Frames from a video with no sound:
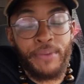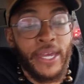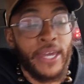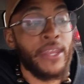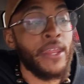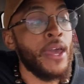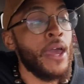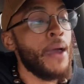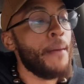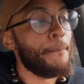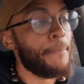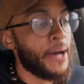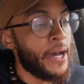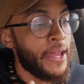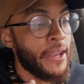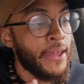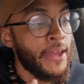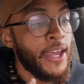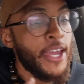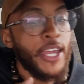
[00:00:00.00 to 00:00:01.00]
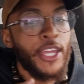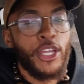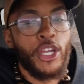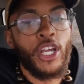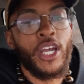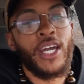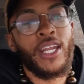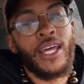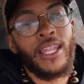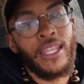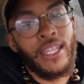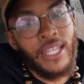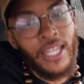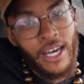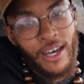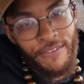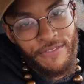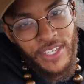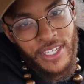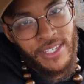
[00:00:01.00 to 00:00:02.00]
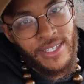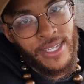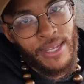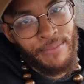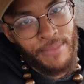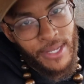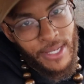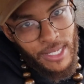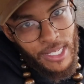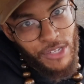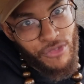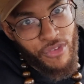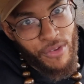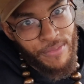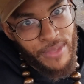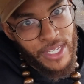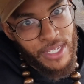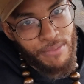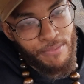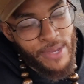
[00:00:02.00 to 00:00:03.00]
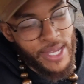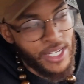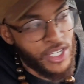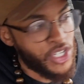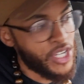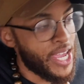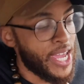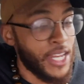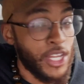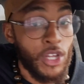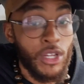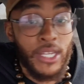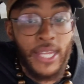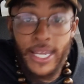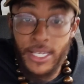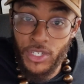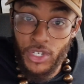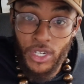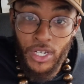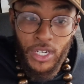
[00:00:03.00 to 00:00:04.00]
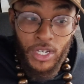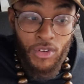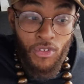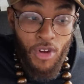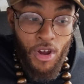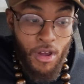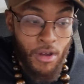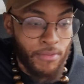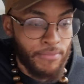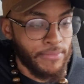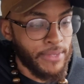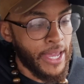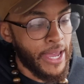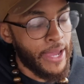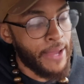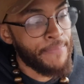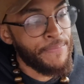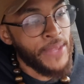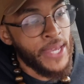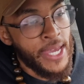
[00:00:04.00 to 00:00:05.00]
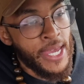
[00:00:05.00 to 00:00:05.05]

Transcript: bit. But you're going to love the stimulus from this bitch, and your legs are going to grow, okay?